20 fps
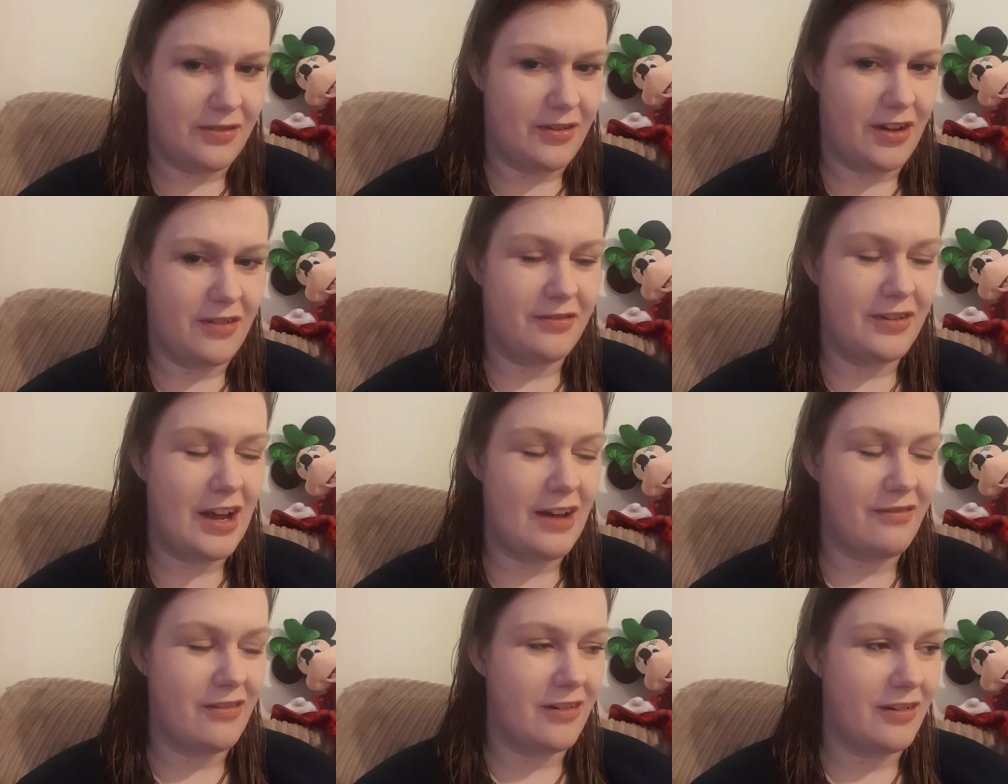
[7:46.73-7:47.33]
I've
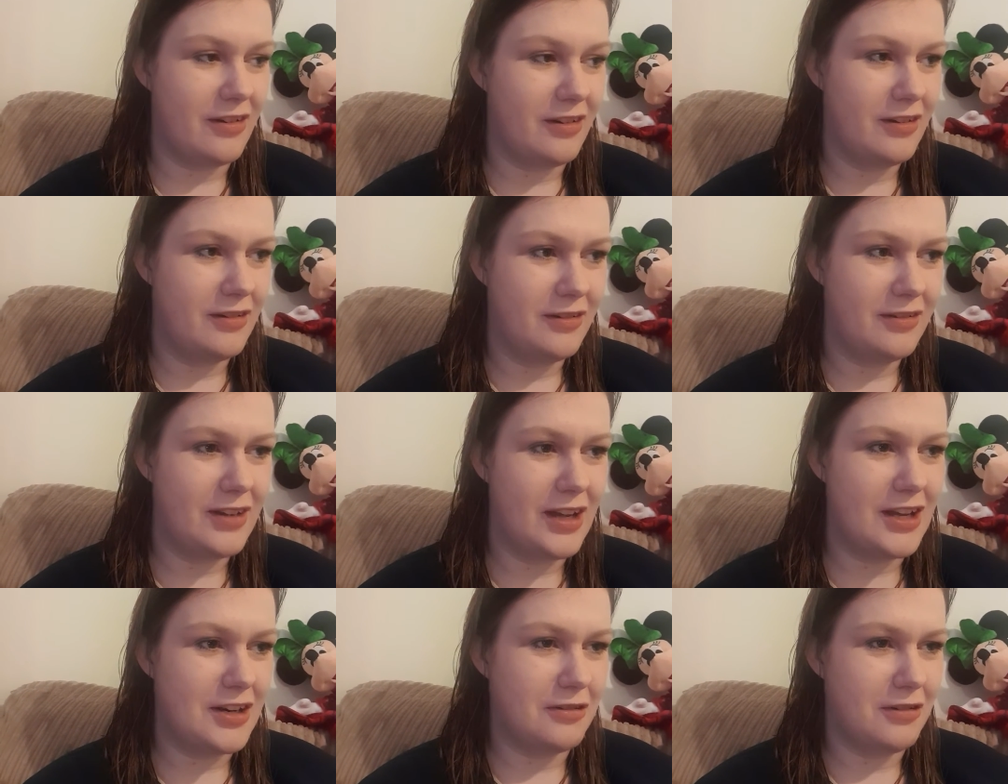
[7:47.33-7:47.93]
never,
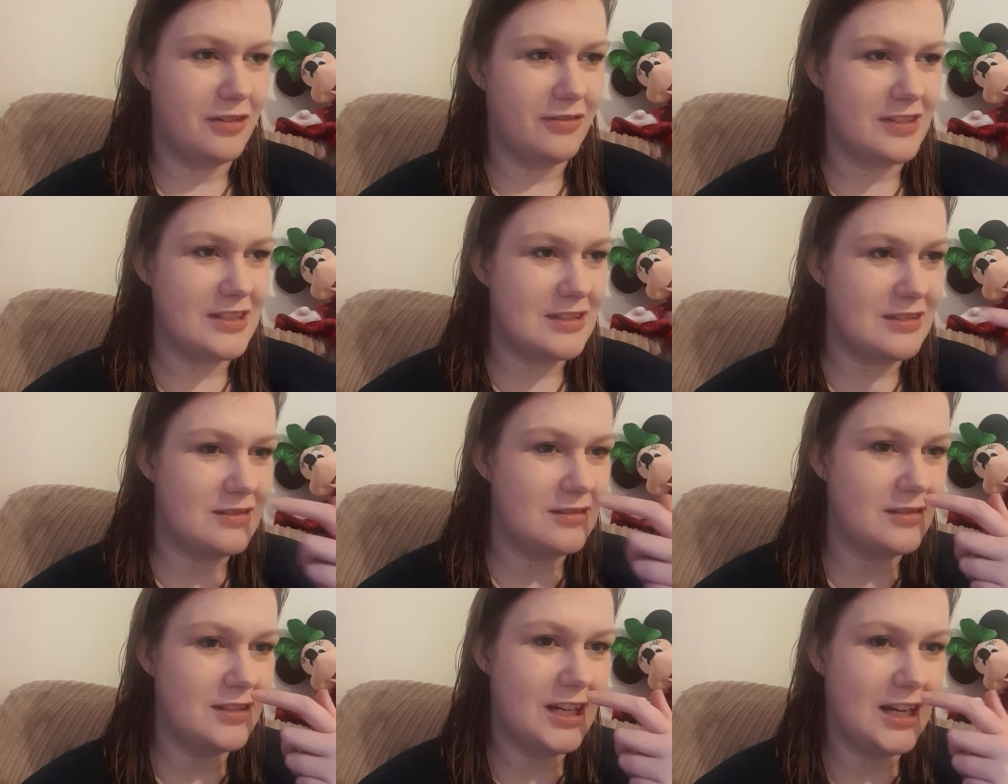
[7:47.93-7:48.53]
in all of
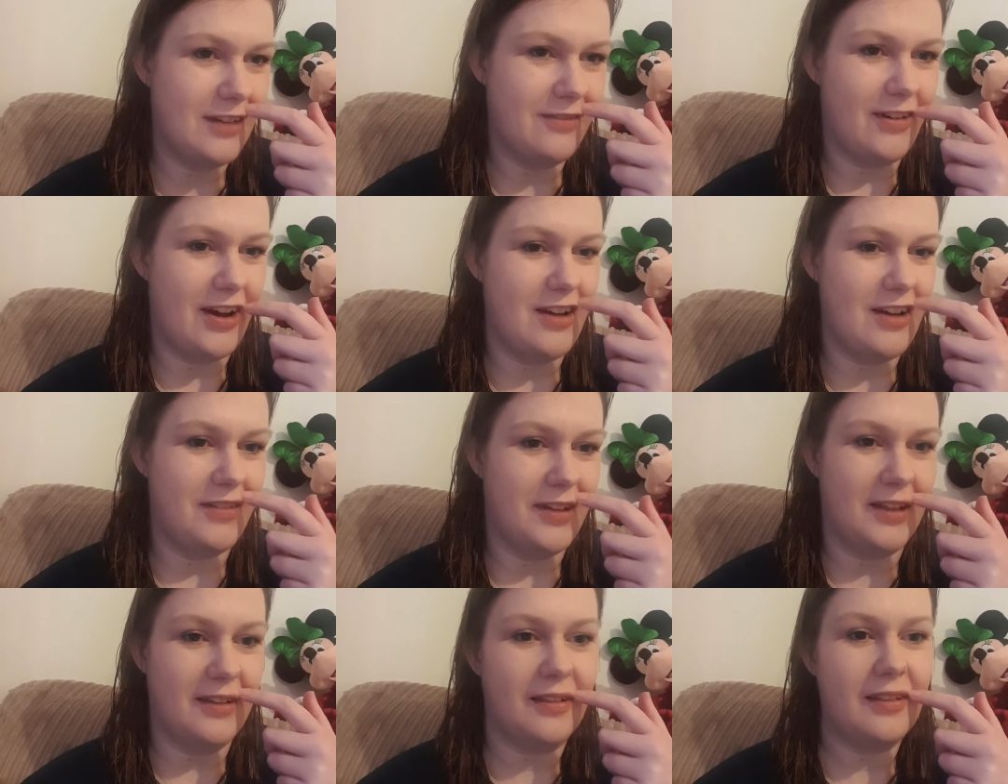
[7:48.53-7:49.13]
his nearly 5
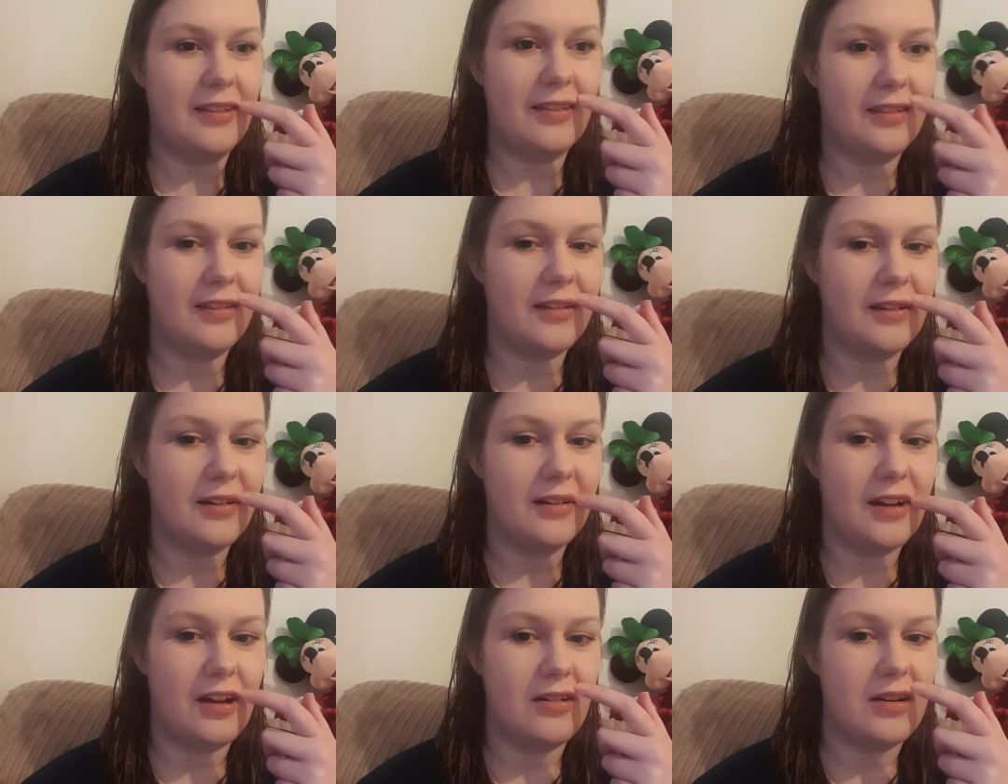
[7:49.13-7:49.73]
years,
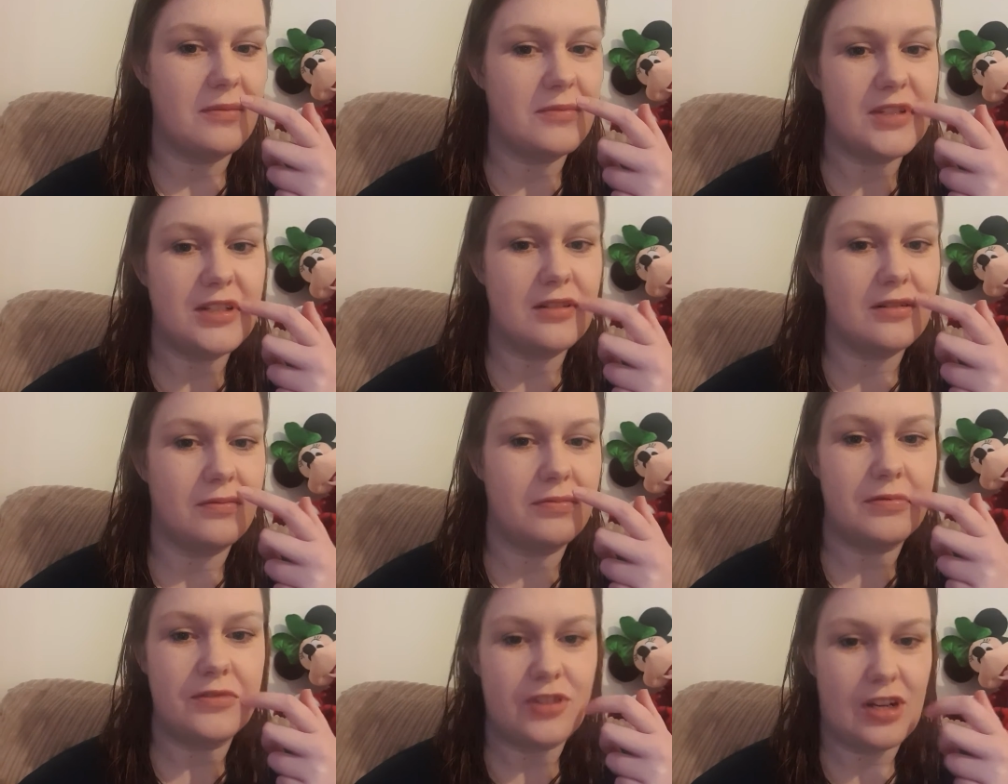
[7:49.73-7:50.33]
known him
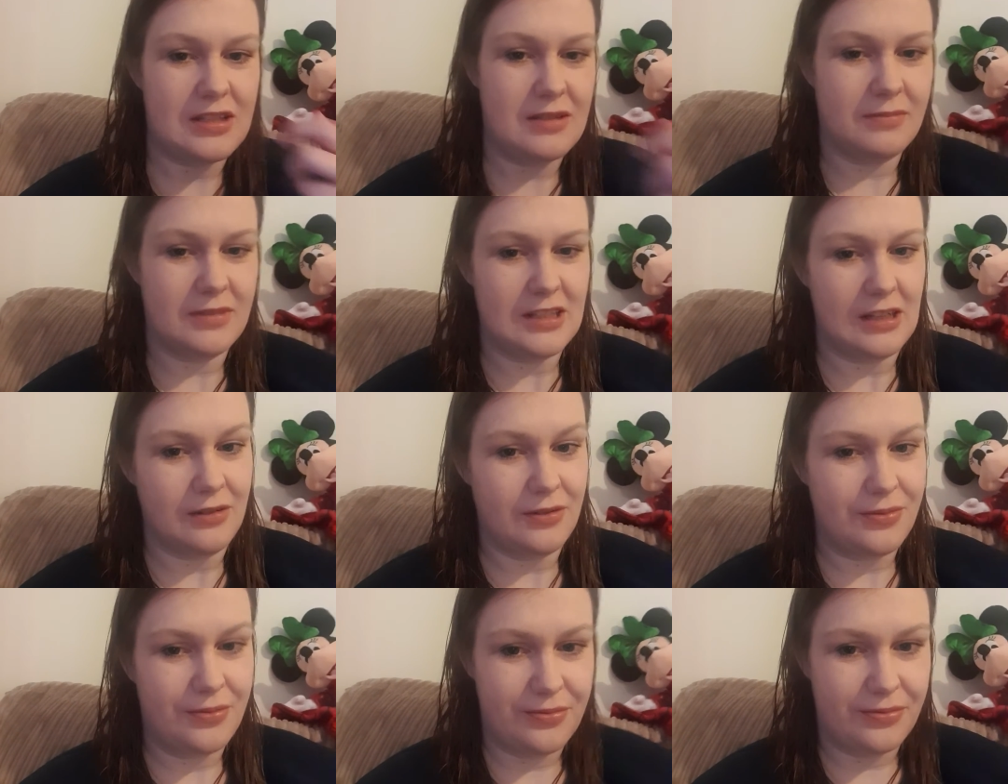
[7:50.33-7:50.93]
to dress
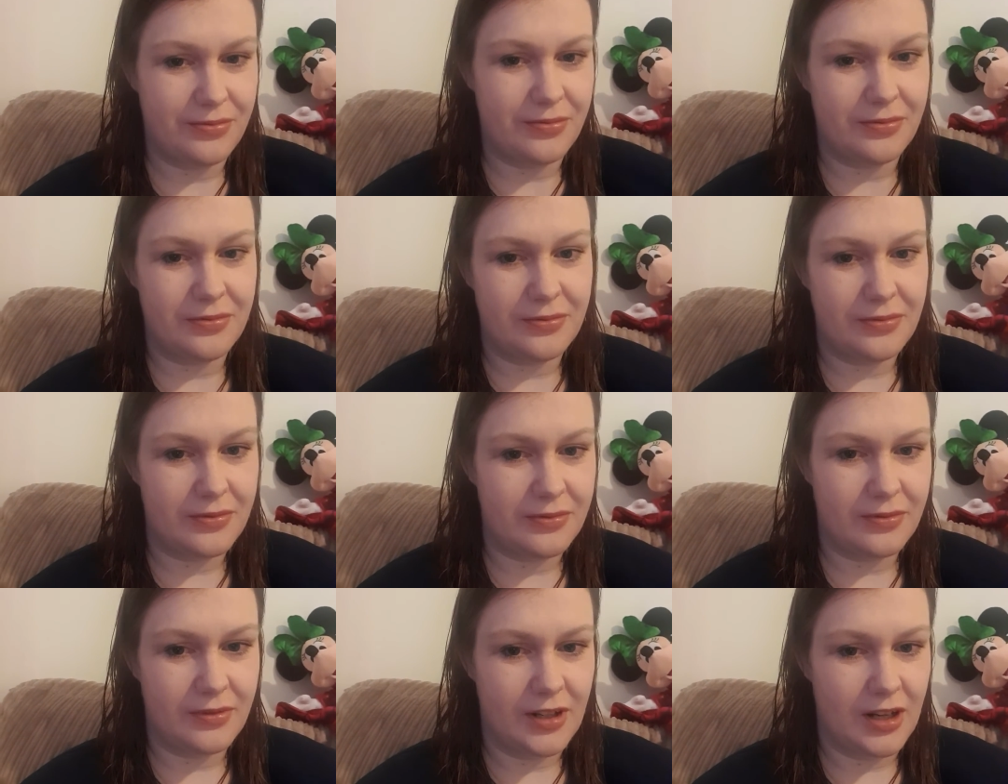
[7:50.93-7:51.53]
himself,
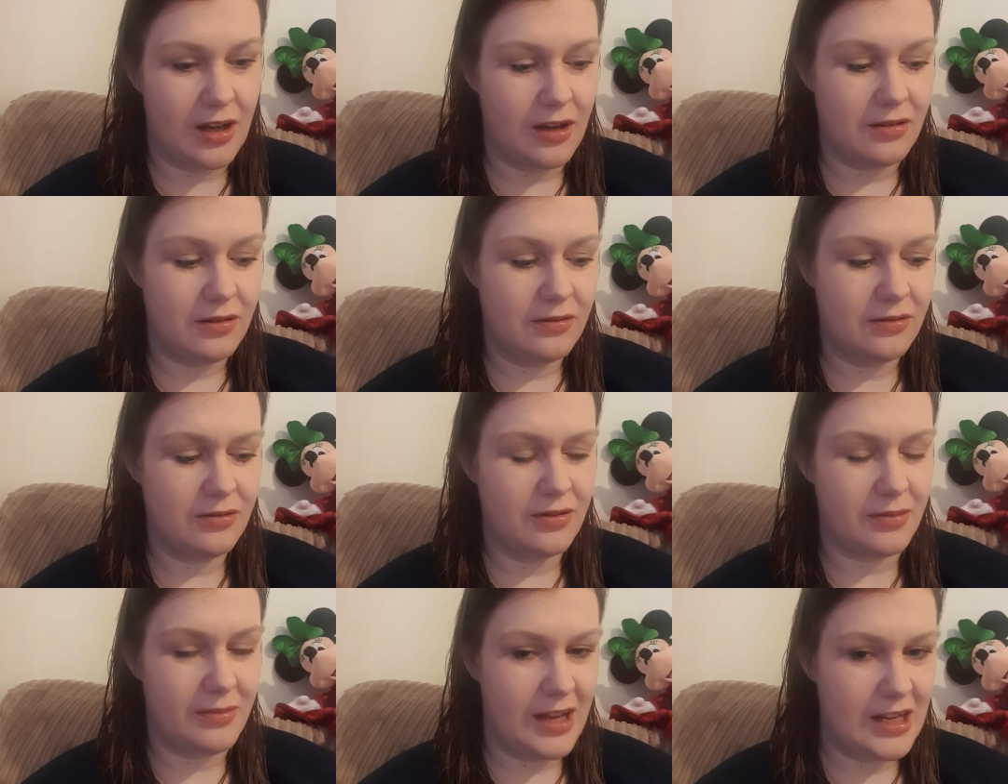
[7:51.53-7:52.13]

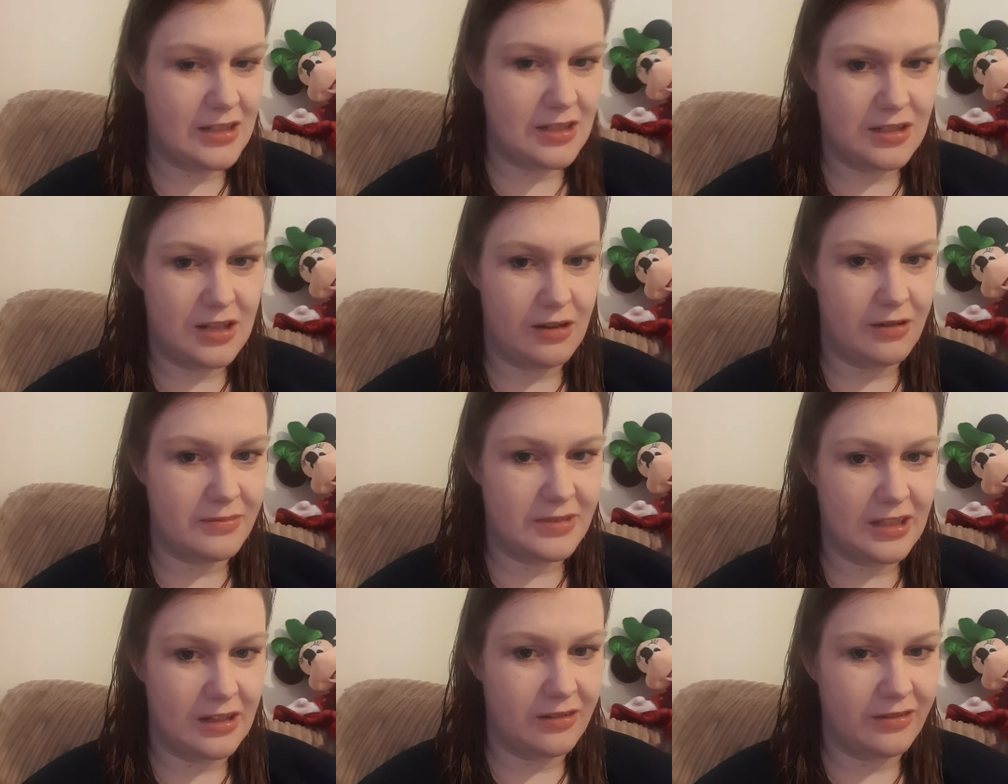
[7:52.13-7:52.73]
from head to toe
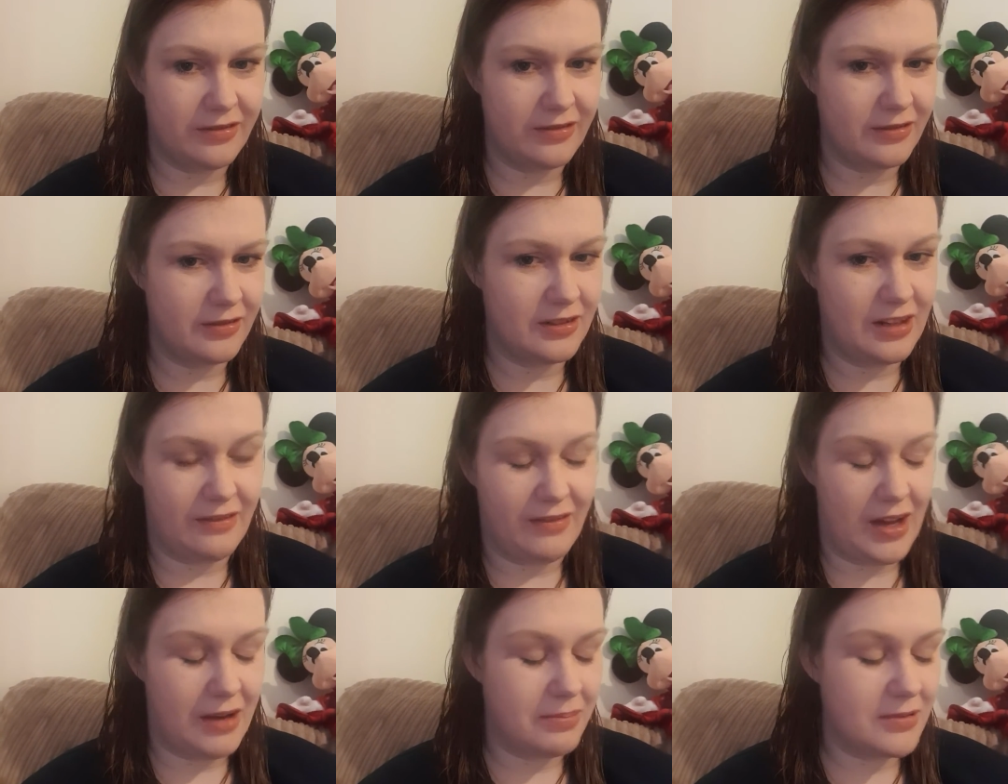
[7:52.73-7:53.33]
himself.
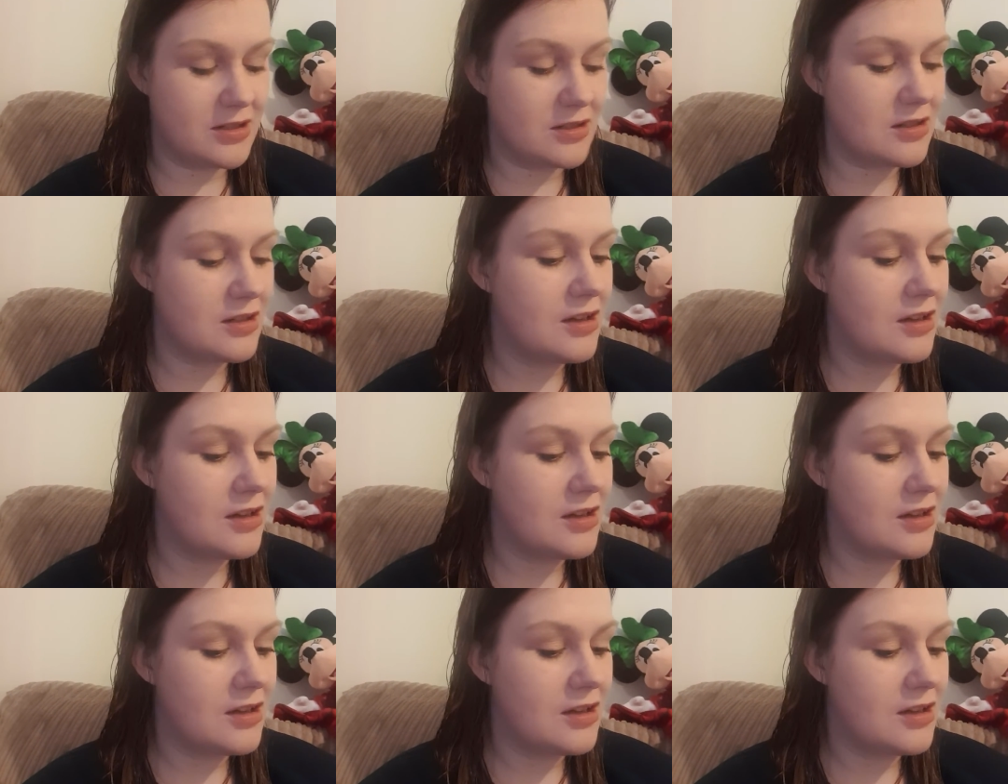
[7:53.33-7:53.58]
Never happened.